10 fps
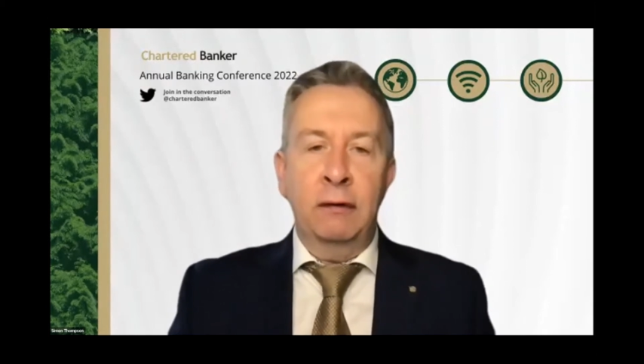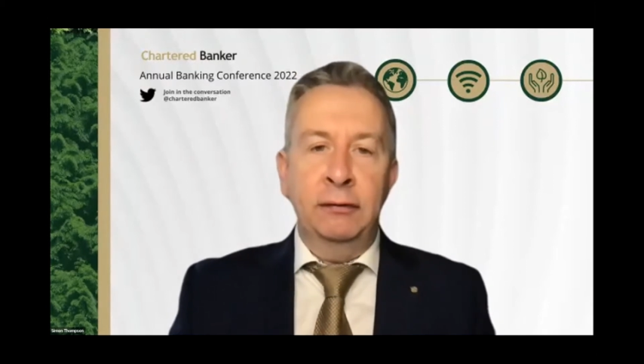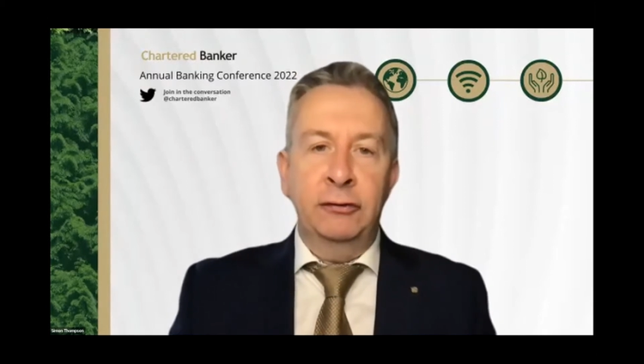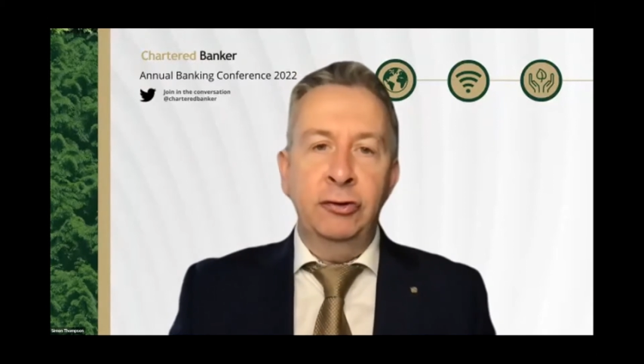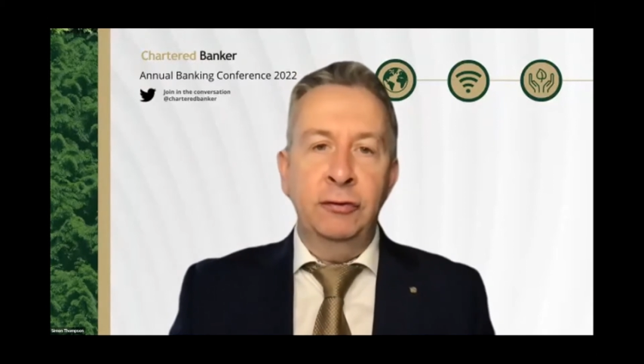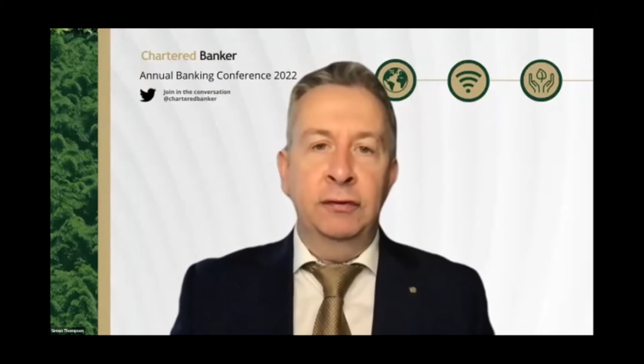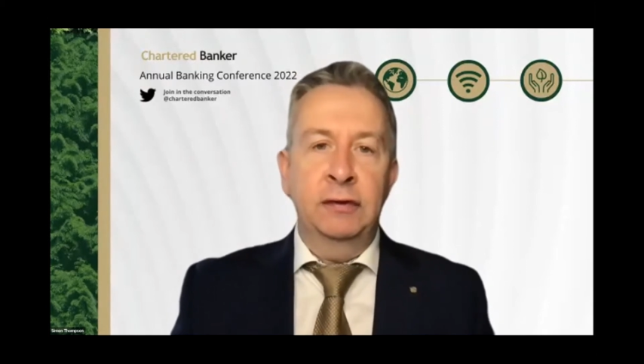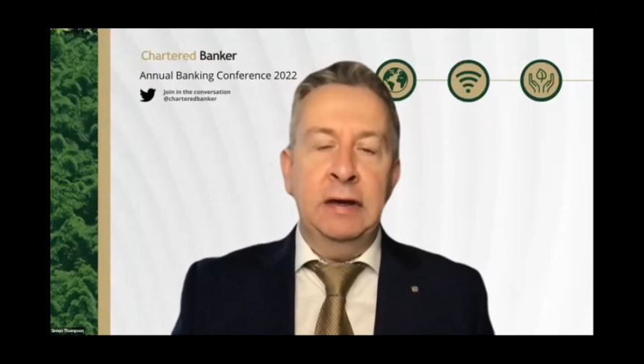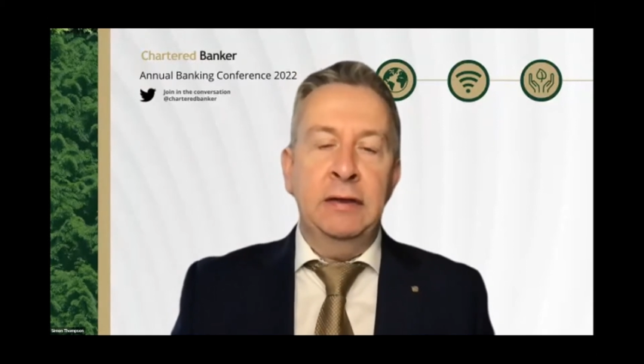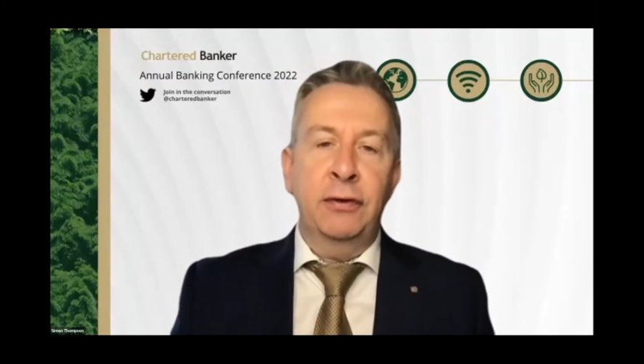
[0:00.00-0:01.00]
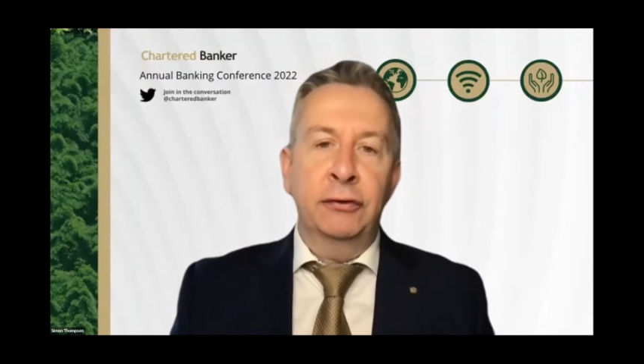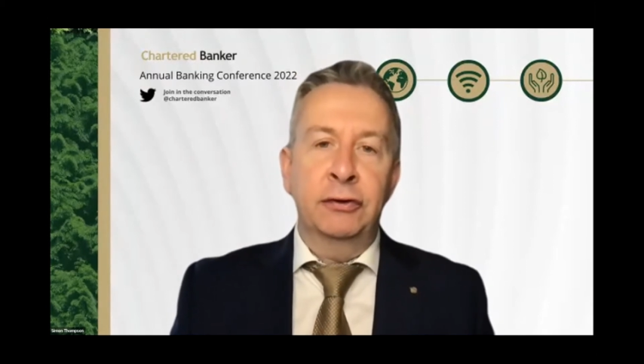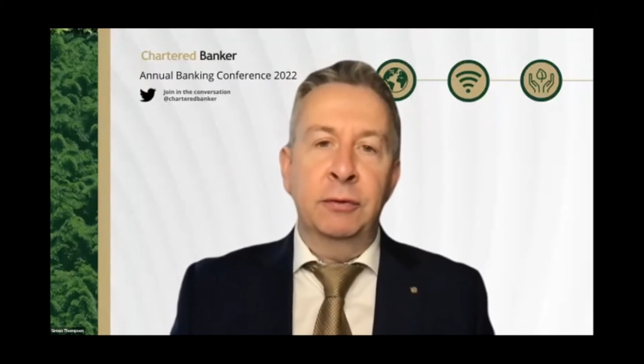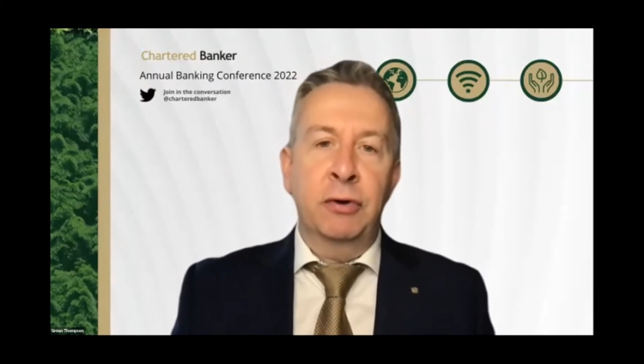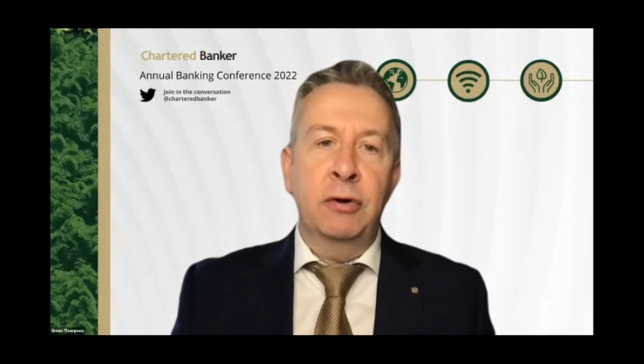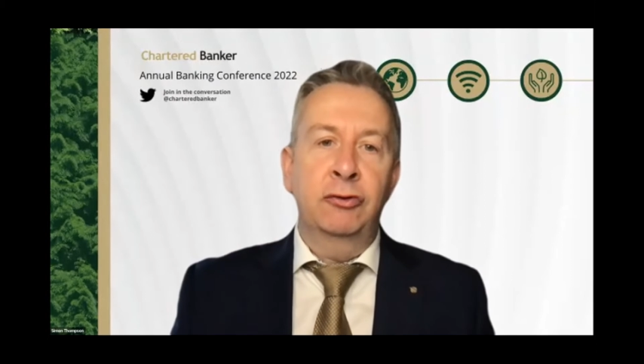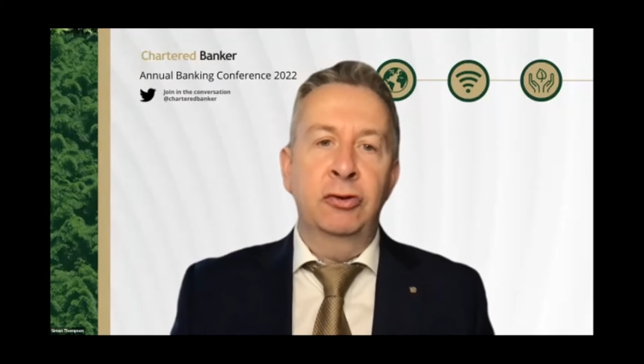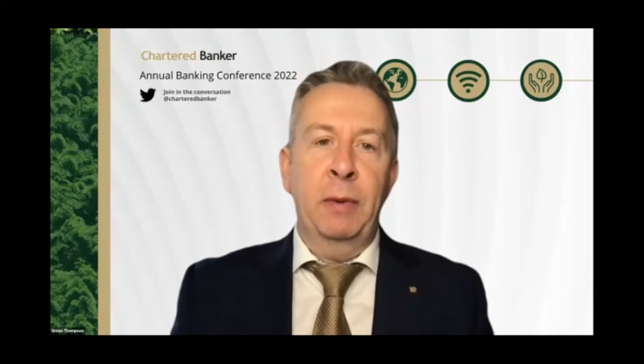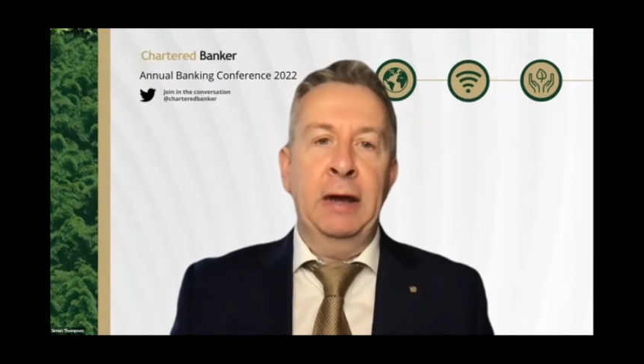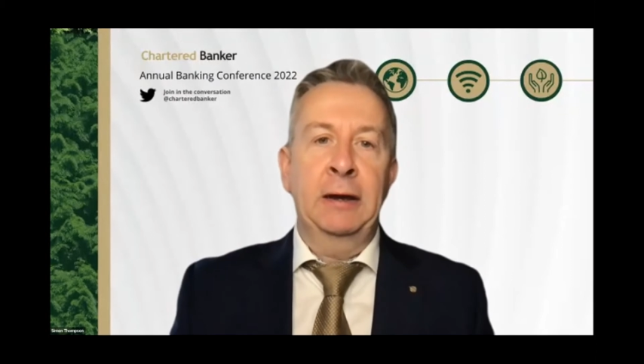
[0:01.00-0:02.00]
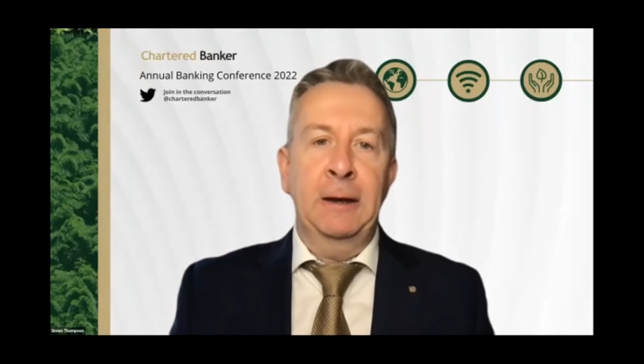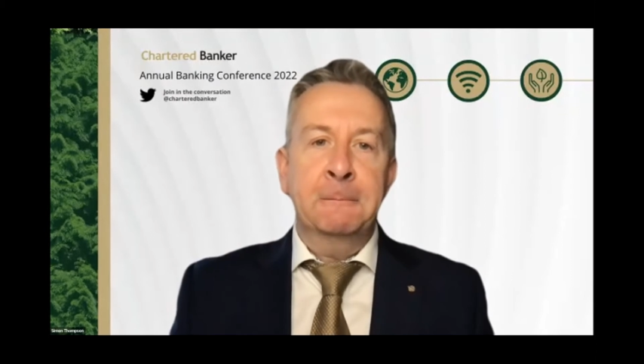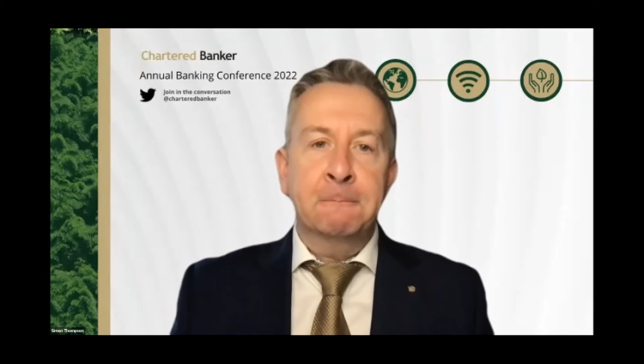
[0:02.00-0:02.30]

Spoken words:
Institute's ethos and approach to banking.